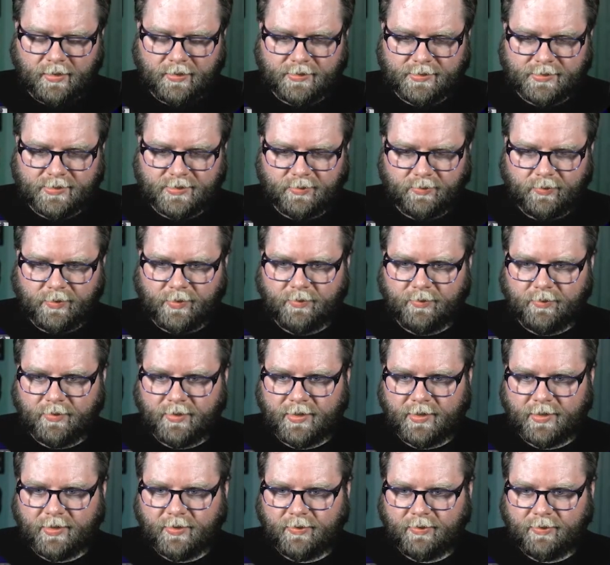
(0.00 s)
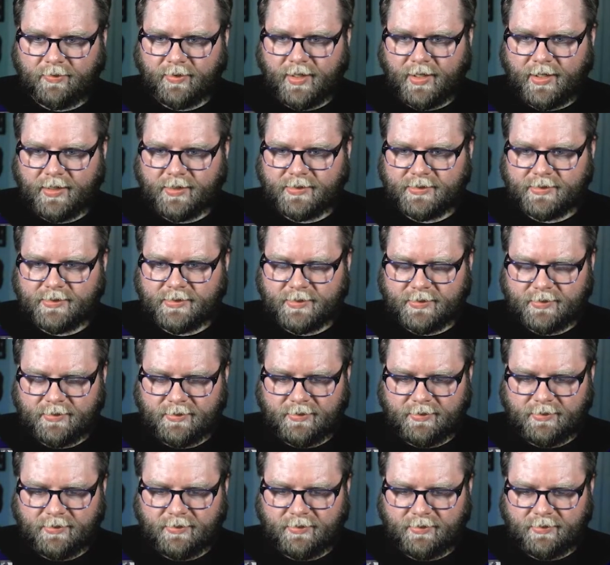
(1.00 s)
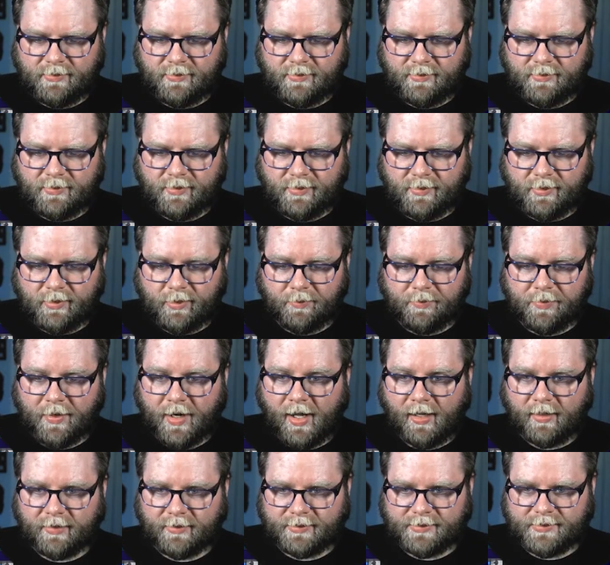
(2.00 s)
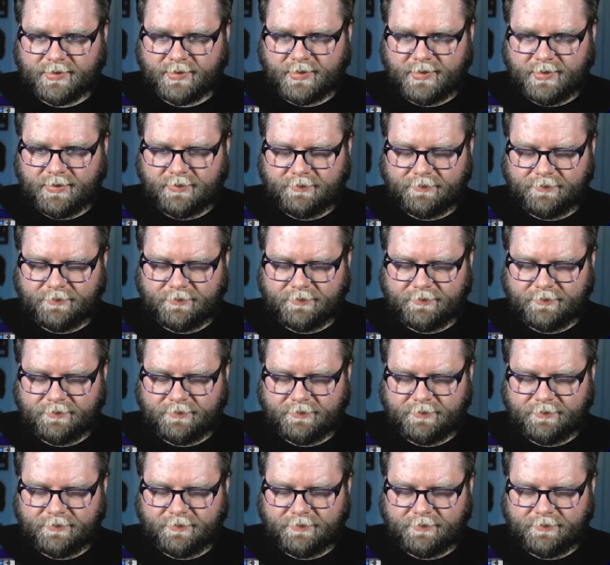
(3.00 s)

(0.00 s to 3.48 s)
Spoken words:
So we want to create a new policy.